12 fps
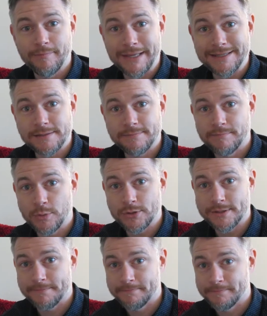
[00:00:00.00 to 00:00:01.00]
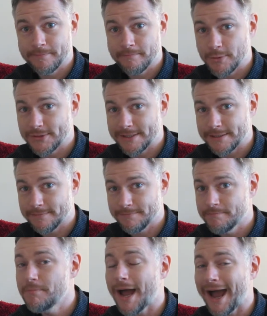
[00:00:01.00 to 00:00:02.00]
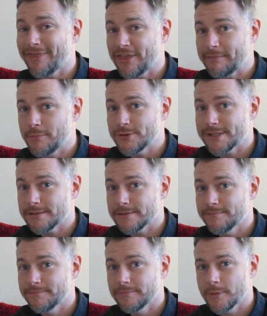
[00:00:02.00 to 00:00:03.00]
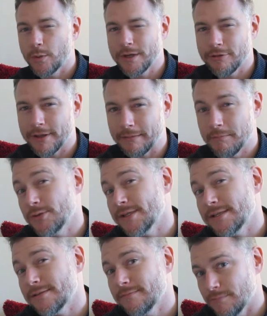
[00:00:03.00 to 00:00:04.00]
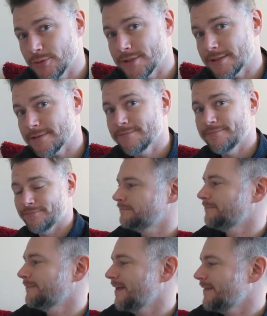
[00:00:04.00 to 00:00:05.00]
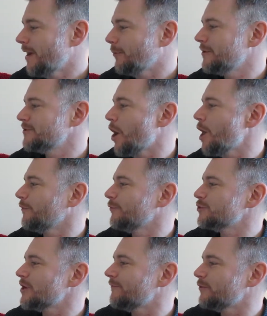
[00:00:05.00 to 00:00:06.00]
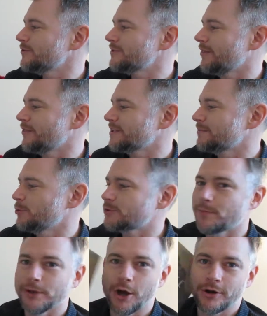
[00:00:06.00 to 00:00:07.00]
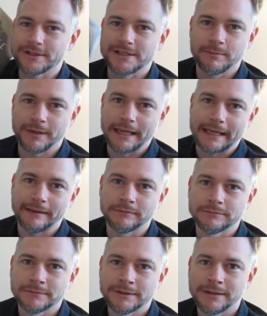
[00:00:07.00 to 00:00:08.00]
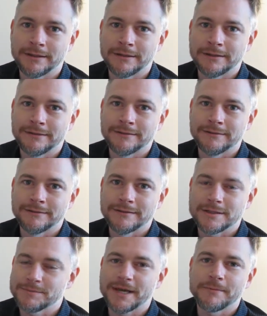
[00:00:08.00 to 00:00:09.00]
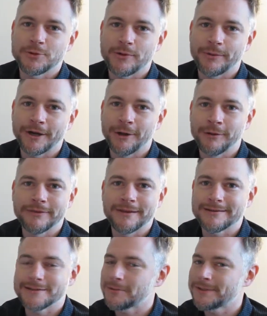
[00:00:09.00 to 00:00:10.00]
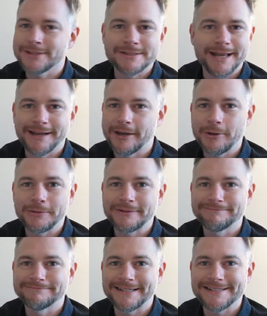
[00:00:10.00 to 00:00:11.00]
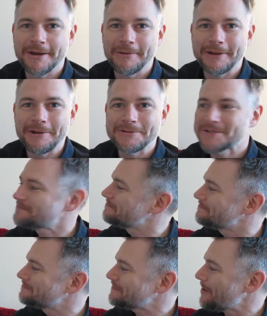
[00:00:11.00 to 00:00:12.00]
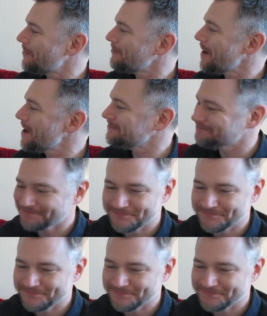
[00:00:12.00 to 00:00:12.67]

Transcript: Meese. Moose. Mooses. I think mooses. What do you think? Mooses? Mooses. That was Oliver Jeffers. This moose belongs to me. Sometimes we want to own things that we just can't own. That's how it goes. All right.